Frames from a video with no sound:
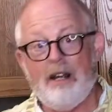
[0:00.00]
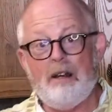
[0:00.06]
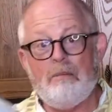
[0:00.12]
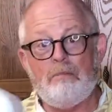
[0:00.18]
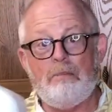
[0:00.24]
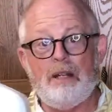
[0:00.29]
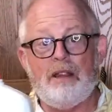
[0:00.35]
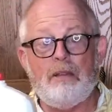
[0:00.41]

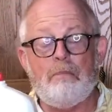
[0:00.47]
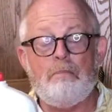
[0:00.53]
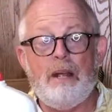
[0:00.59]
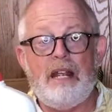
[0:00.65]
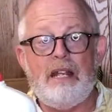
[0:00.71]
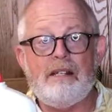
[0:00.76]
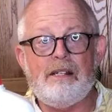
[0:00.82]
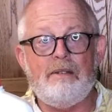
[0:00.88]
but the
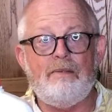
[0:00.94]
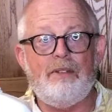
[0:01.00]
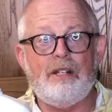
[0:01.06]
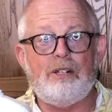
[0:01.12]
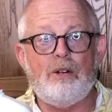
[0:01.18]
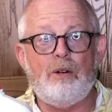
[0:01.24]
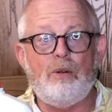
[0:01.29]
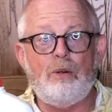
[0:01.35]
base of
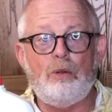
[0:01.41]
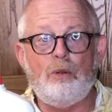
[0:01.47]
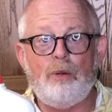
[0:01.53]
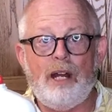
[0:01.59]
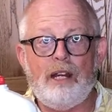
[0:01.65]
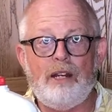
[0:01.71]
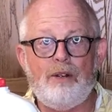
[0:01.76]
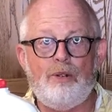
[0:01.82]
this whole
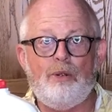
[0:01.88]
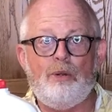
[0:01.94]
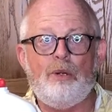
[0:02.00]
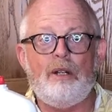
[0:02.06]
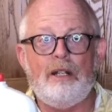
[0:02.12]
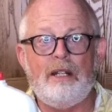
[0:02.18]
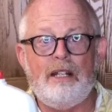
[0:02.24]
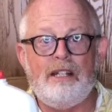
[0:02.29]
ragu
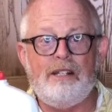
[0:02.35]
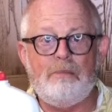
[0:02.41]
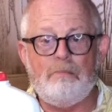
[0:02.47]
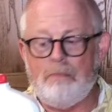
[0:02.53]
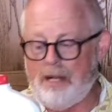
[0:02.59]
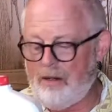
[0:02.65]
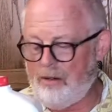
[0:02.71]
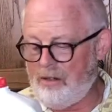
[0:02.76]
is
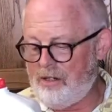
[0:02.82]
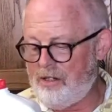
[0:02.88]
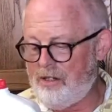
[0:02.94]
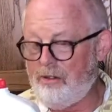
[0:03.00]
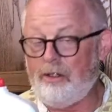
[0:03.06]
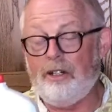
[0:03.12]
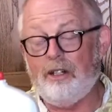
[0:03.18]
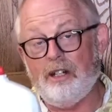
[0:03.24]
milk.
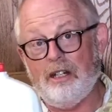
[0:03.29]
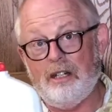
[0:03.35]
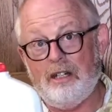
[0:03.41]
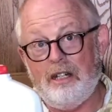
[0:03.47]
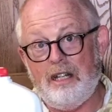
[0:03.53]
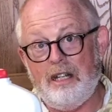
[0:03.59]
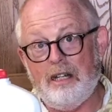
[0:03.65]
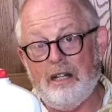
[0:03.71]
So you're going to
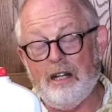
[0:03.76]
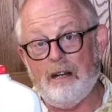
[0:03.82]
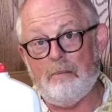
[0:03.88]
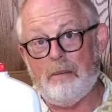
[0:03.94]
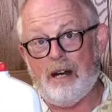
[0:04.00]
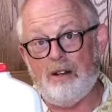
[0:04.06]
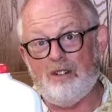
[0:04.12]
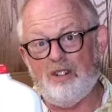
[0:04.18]
need
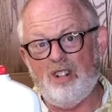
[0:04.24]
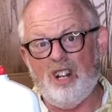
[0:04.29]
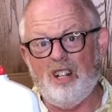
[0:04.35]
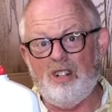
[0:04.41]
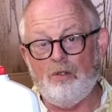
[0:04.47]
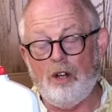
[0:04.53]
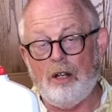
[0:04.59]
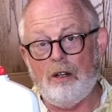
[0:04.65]
about
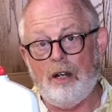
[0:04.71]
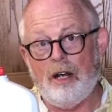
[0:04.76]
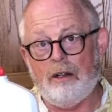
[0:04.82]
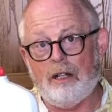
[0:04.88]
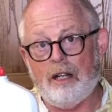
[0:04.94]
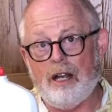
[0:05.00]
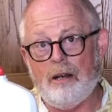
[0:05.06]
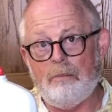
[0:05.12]
a
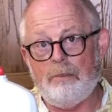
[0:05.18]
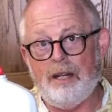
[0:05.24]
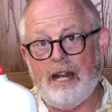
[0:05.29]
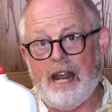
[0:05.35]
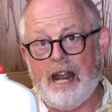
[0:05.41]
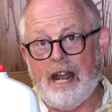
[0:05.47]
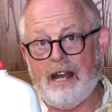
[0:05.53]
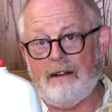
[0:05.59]
cup and a
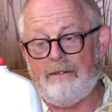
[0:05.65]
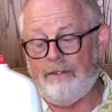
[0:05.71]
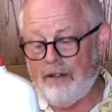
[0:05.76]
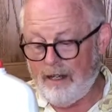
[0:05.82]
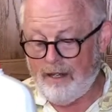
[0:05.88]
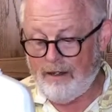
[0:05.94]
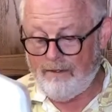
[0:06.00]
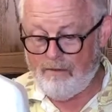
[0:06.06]
half
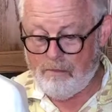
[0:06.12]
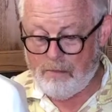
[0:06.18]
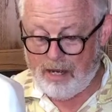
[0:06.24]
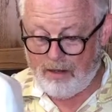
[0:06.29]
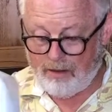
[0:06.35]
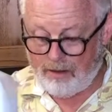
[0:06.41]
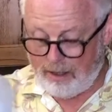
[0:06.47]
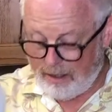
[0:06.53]
of
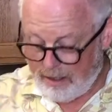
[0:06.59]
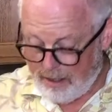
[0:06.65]
milk.